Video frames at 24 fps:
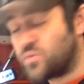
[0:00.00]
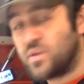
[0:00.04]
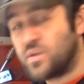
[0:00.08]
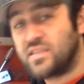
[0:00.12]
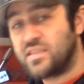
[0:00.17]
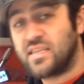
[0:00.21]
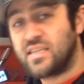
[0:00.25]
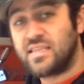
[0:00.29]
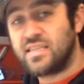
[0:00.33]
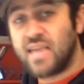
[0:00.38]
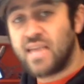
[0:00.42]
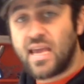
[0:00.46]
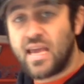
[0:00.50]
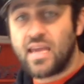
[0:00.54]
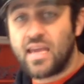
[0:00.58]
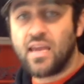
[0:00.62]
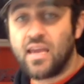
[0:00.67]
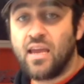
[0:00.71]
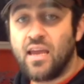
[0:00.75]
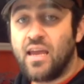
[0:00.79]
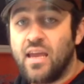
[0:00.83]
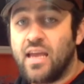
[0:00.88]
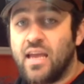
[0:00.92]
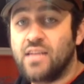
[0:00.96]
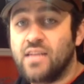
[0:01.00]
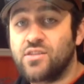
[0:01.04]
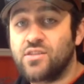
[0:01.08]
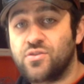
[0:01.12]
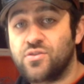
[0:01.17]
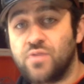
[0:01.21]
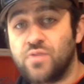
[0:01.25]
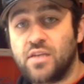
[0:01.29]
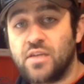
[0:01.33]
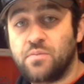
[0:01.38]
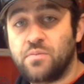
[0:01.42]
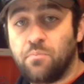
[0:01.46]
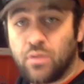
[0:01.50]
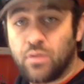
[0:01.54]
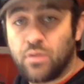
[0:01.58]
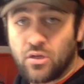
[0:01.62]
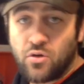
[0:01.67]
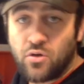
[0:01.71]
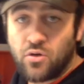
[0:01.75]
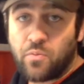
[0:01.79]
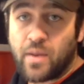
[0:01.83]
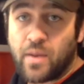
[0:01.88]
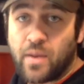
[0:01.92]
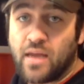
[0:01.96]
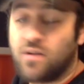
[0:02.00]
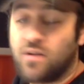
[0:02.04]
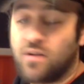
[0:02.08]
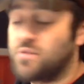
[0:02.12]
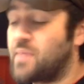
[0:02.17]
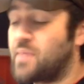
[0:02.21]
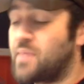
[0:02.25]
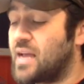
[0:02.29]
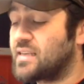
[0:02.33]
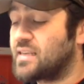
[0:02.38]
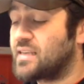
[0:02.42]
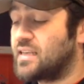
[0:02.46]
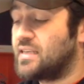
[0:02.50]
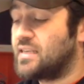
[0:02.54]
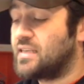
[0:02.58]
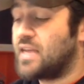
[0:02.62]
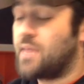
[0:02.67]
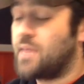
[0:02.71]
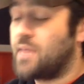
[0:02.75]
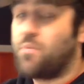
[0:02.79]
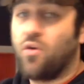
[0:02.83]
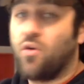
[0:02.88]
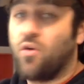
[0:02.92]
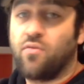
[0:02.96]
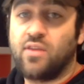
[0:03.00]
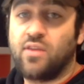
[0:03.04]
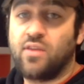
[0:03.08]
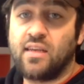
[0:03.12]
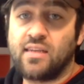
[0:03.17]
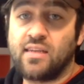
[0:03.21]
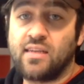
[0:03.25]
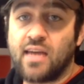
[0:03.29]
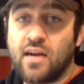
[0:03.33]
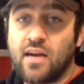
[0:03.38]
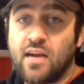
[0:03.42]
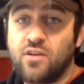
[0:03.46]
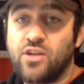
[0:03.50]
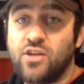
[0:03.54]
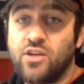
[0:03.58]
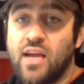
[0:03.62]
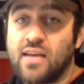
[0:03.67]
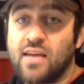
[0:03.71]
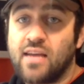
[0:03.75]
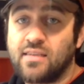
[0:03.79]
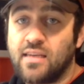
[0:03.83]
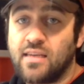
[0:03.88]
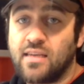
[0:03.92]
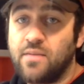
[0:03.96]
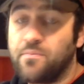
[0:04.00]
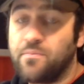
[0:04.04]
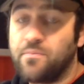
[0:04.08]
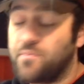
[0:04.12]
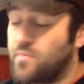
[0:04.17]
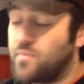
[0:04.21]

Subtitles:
was to take and stretch blue painter's masking tape over the entire chassis,